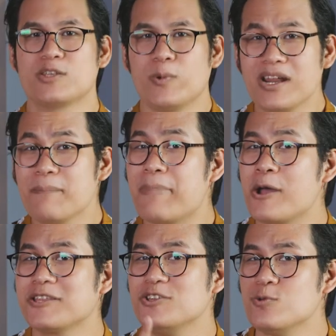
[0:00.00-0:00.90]
So
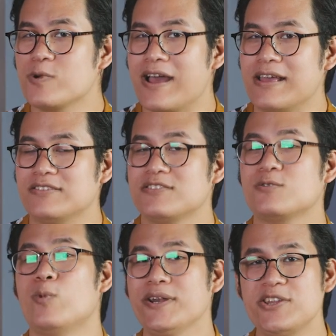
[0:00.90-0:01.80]
what about you
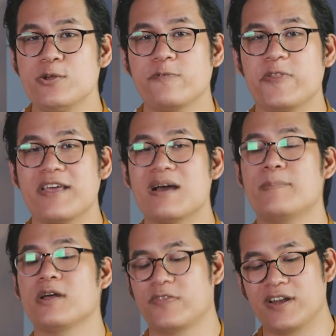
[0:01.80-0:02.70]
guys? What do you
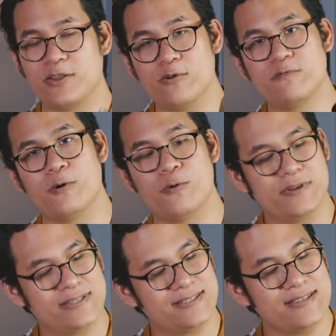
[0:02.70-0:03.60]
think about the
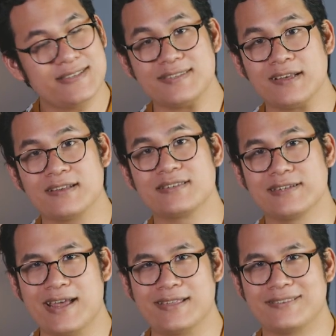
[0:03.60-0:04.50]
Lenovo
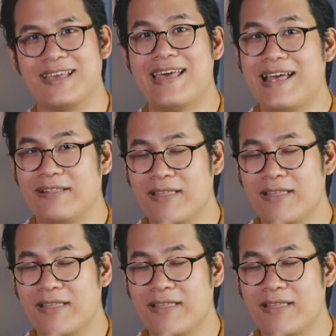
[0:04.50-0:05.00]
Z6 Lite?